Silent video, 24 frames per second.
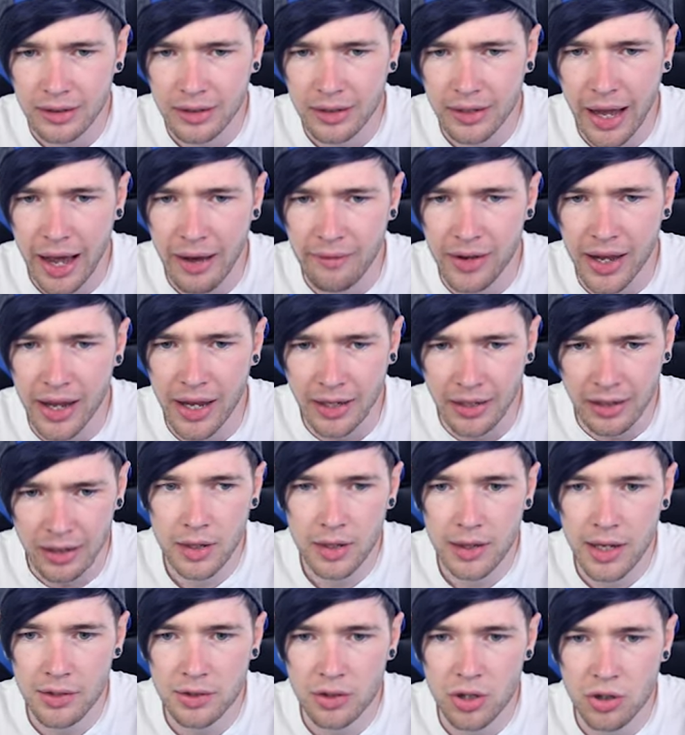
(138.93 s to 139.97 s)
Gavin,
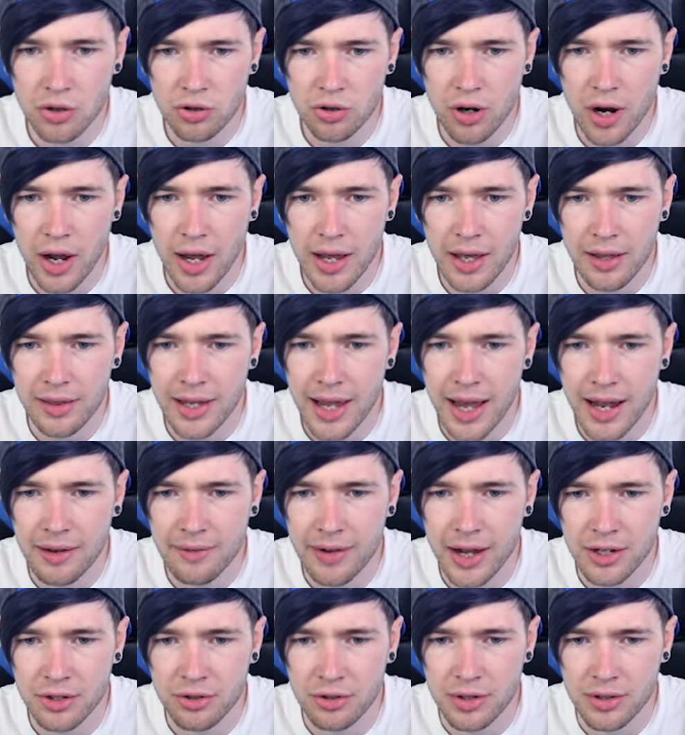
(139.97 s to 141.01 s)
let's just try the
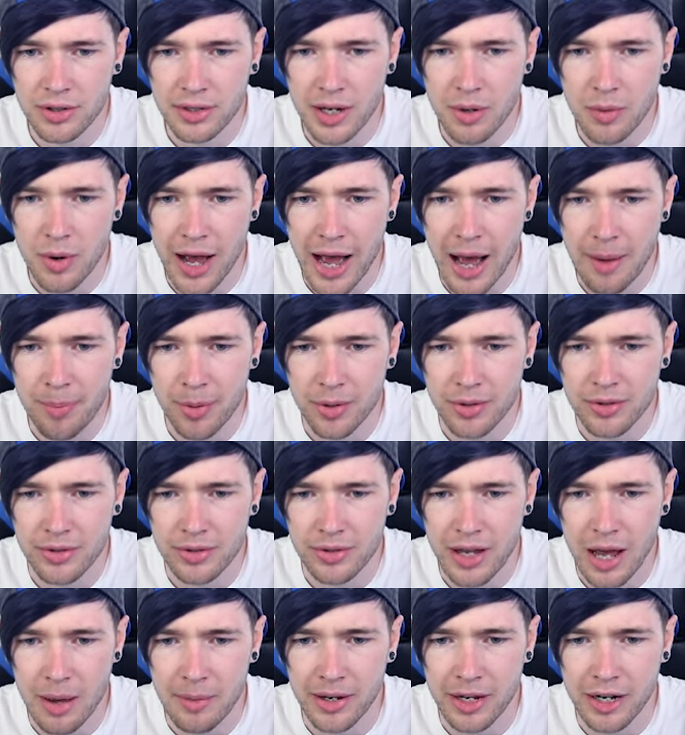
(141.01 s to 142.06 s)
elevator and see what happens.
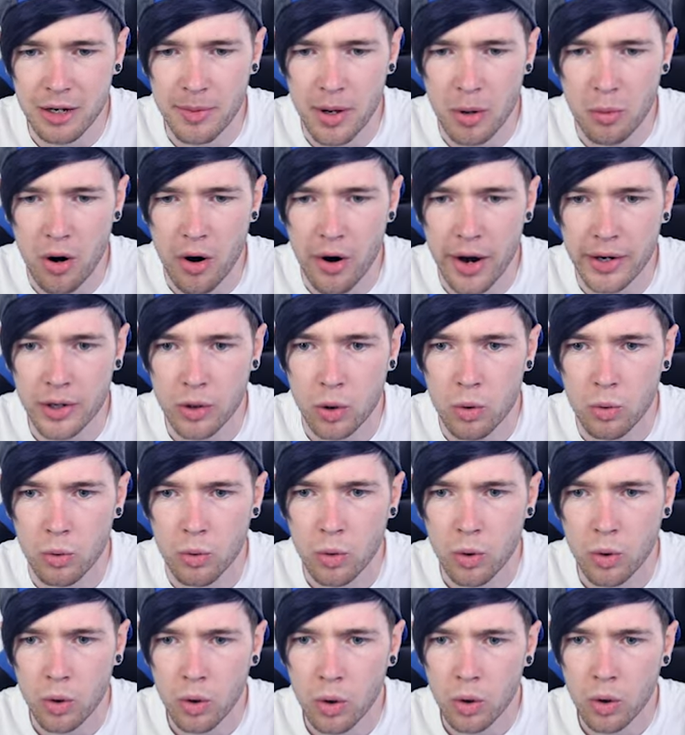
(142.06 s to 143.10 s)
I'm a little bit worried. Oh,
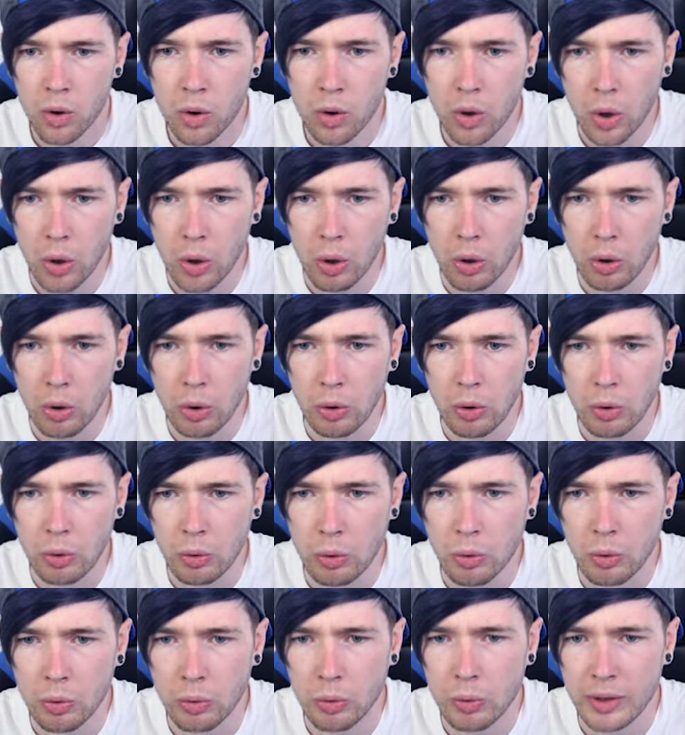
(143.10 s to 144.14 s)
oh,
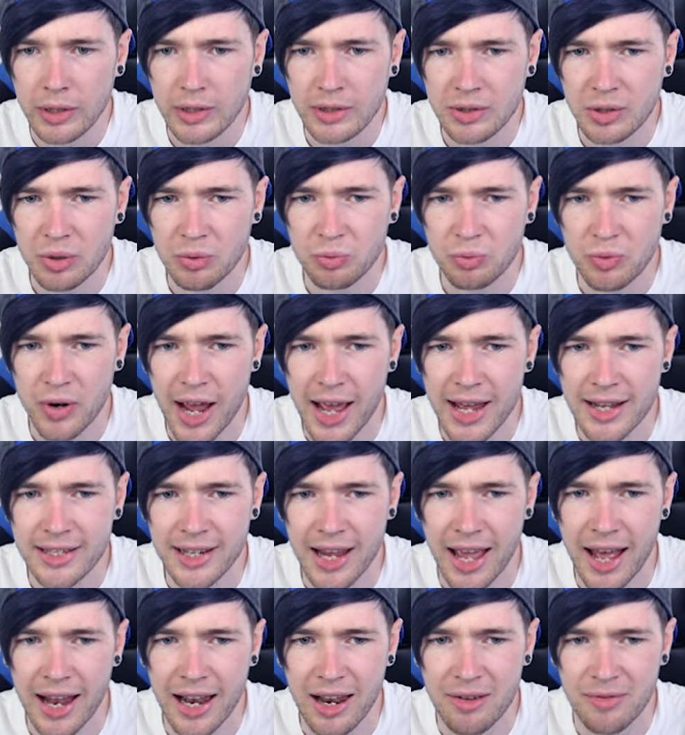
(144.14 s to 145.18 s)
oh, oh it's the red
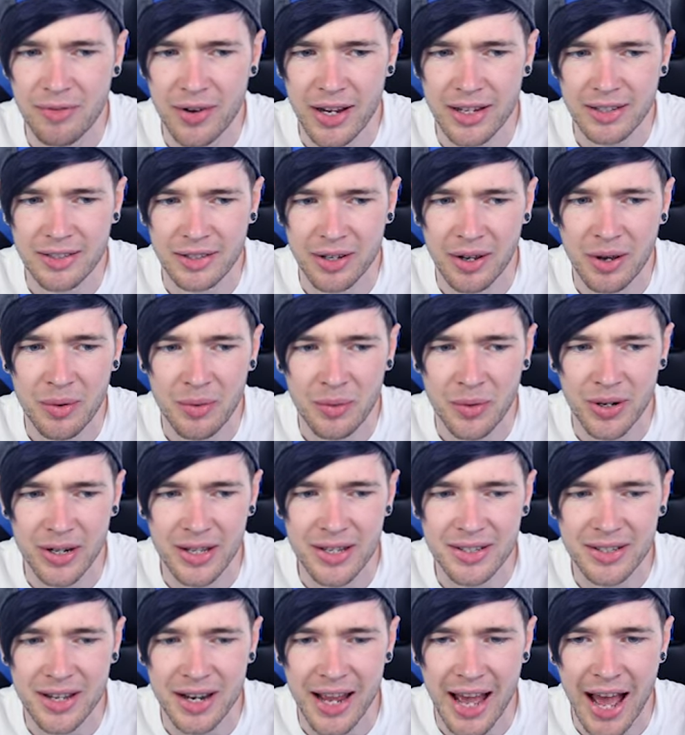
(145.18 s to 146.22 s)
elevator. What
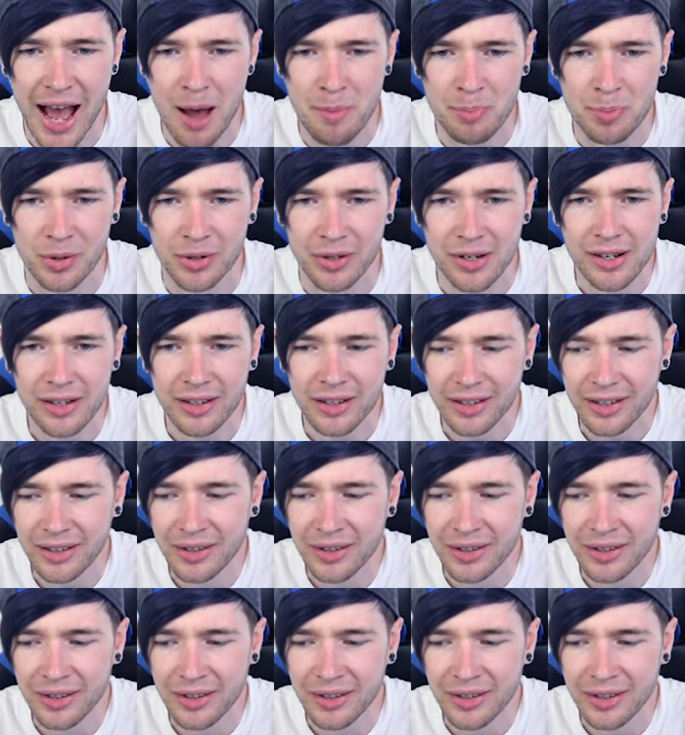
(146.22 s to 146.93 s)
is going to happen?